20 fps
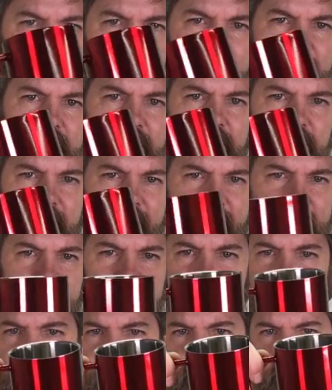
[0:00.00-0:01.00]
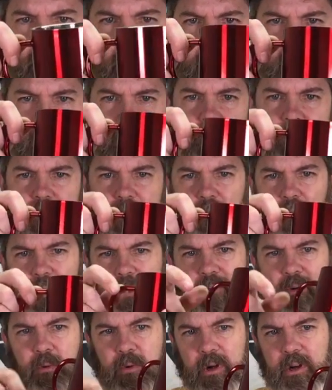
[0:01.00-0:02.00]
red, anodized red,
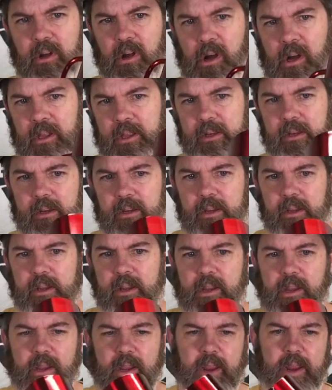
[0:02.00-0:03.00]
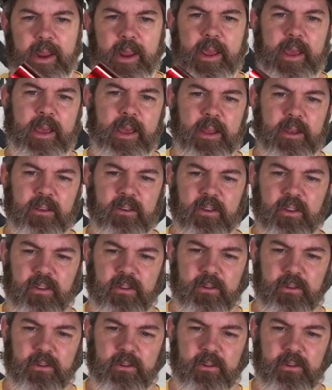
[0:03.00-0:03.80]
whatever you want to call it. And